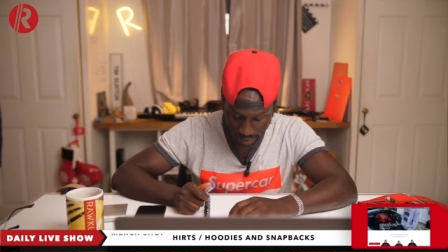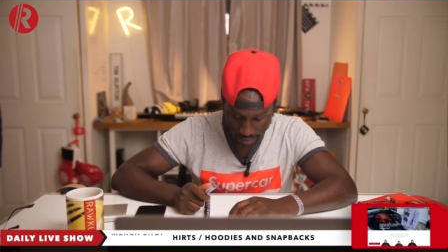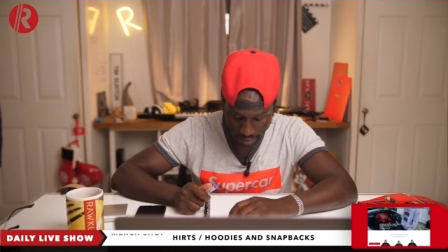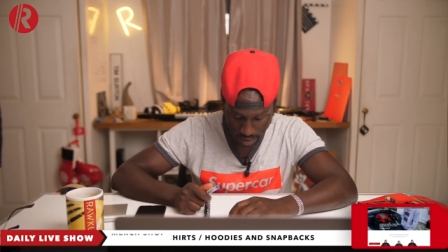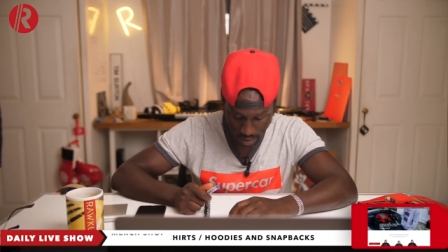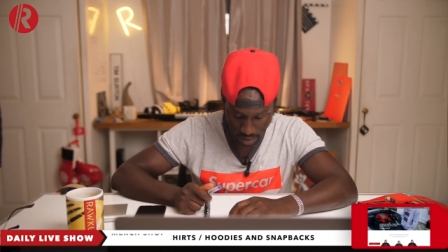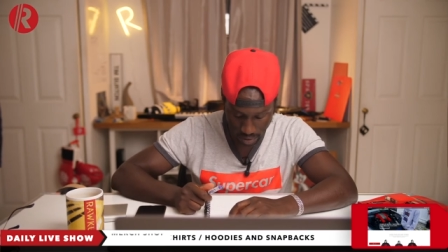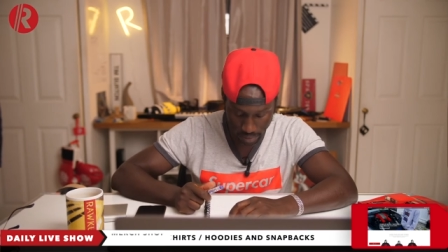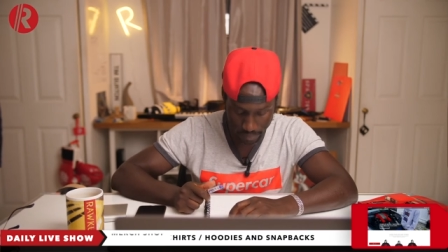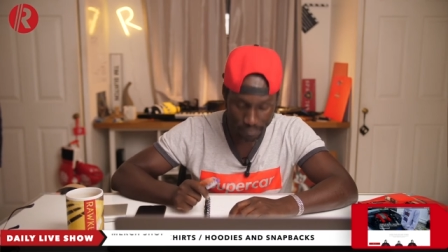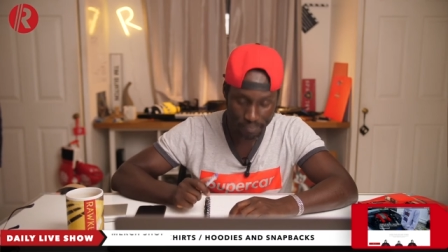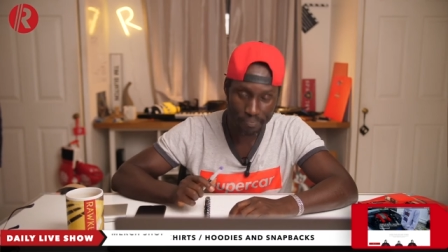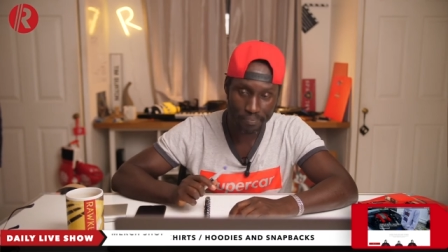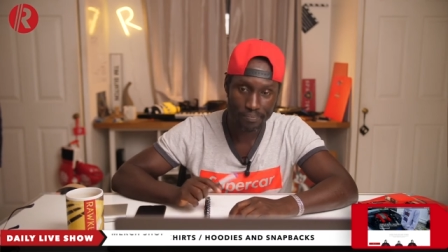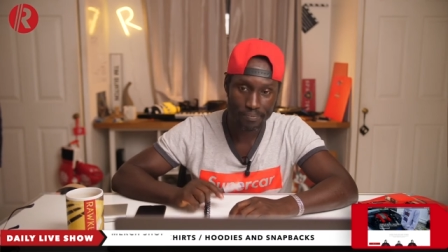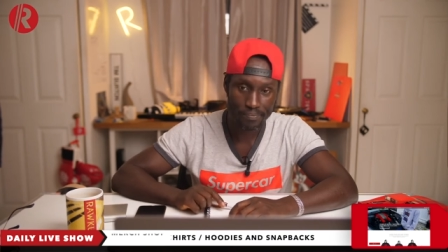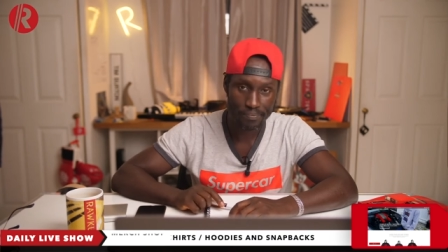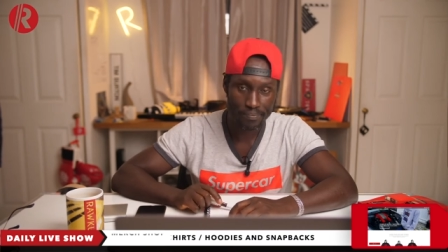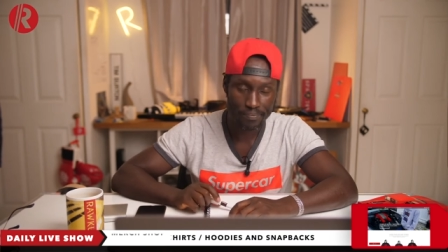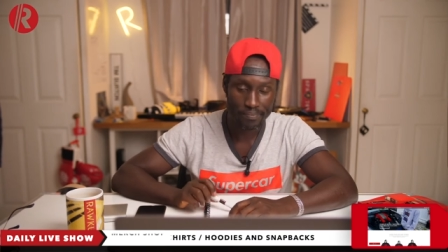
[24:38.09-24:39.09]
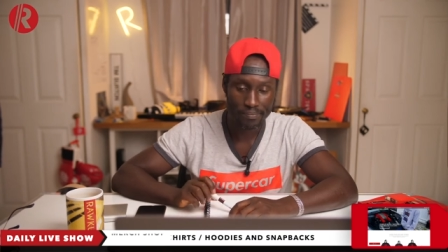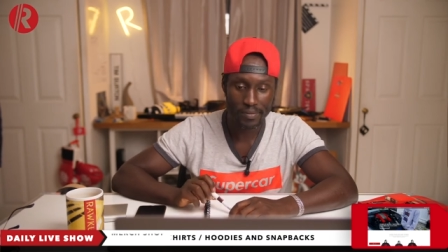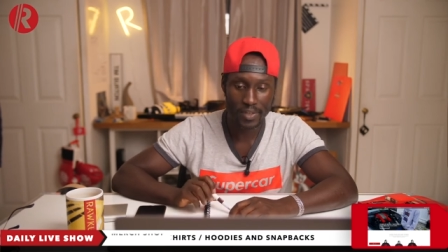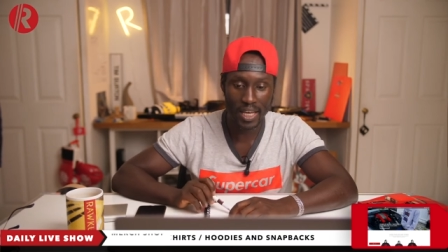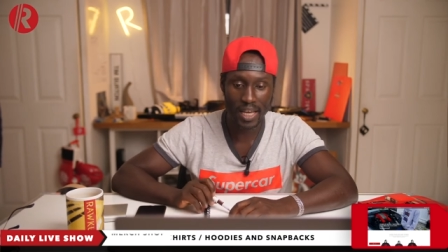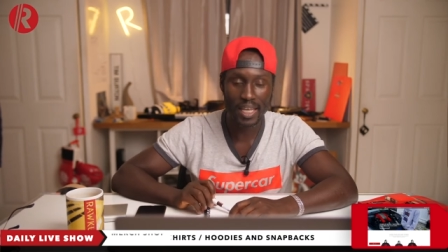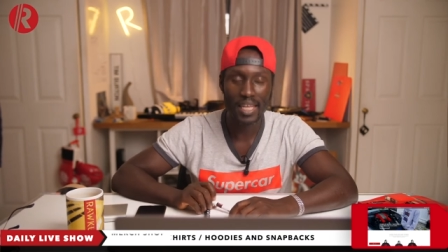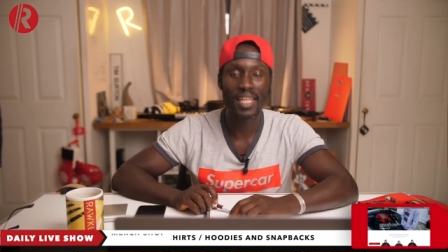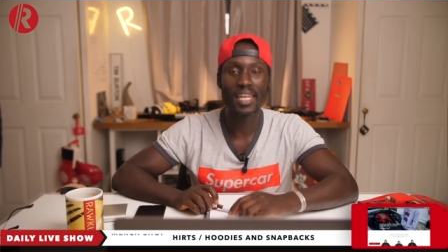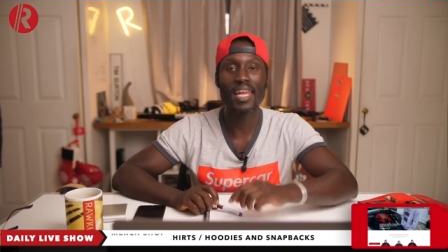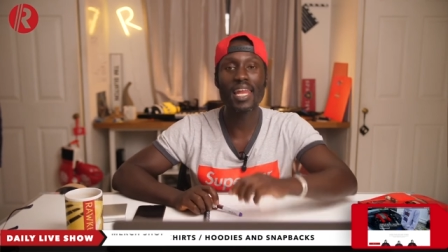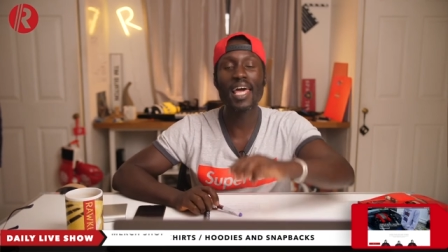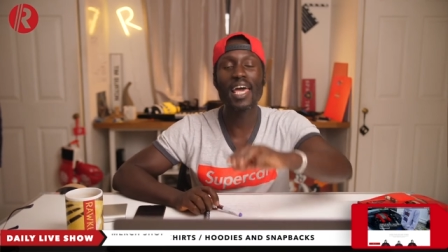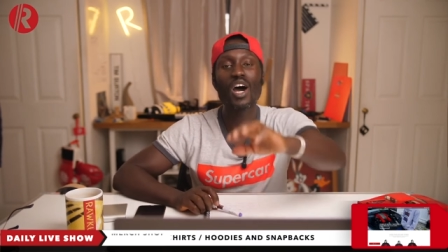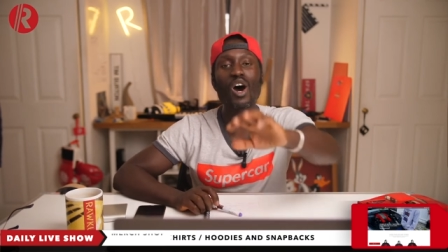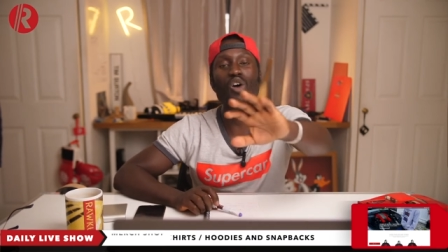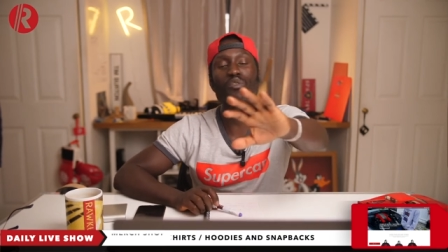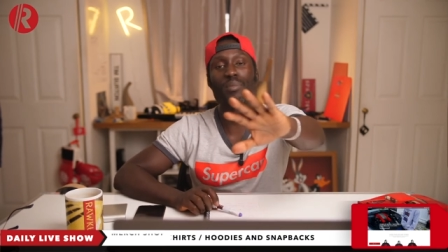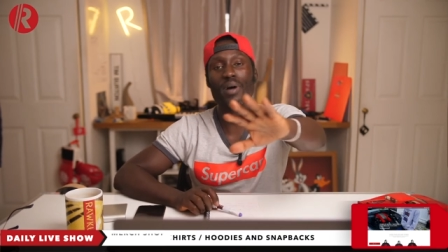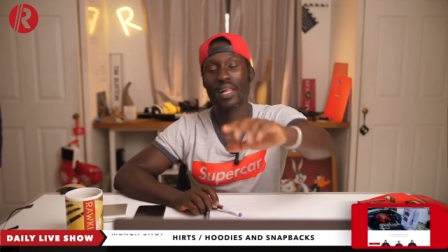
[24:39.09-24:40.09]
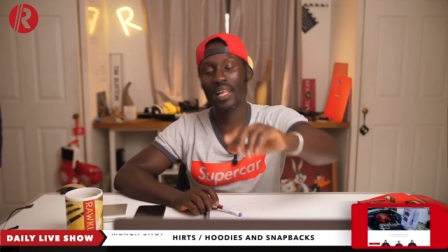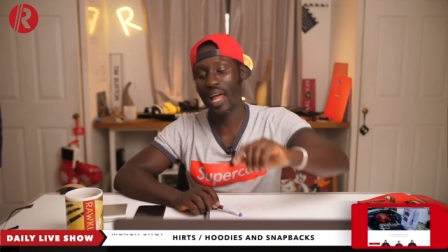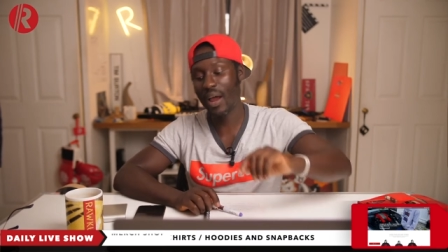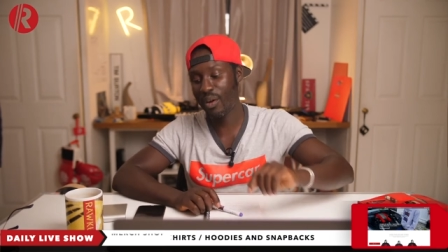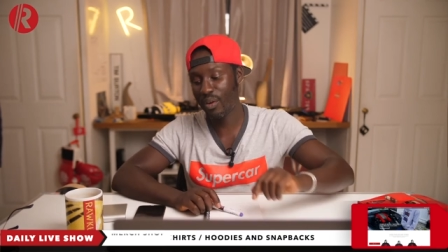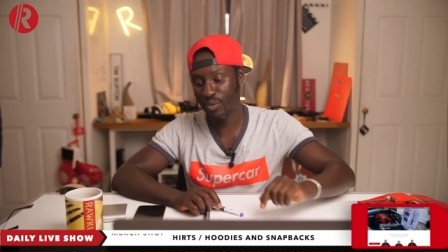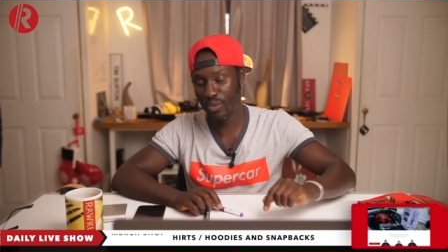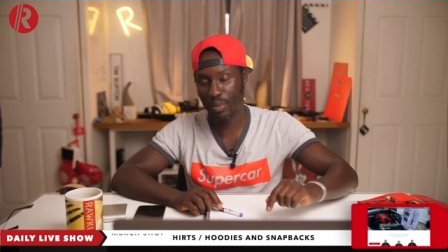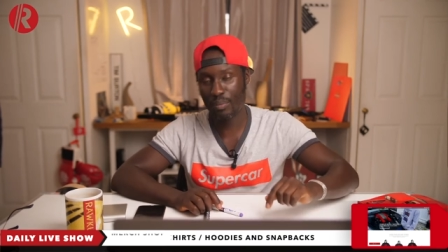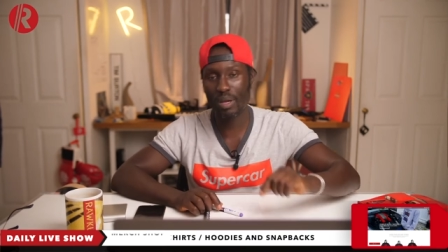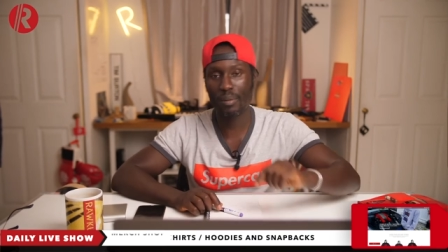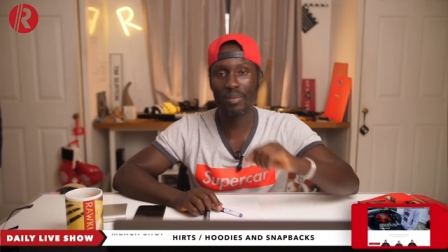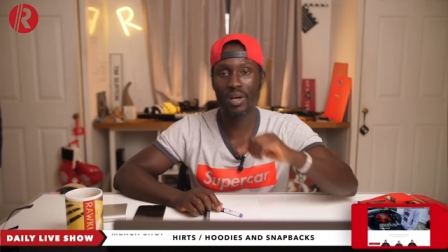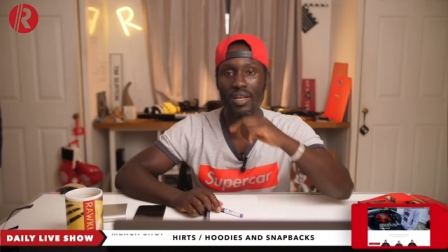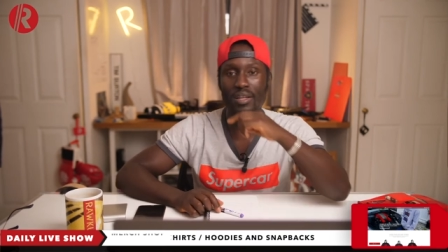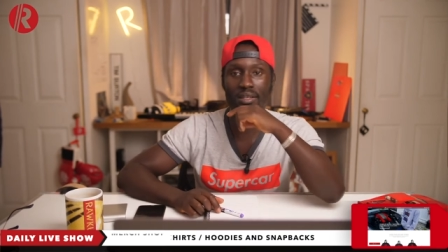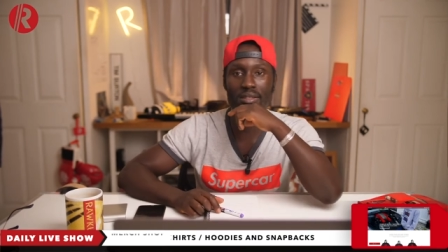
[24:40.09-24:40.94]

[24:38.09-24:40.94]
So yeah, lay off McLaren for a bit, man.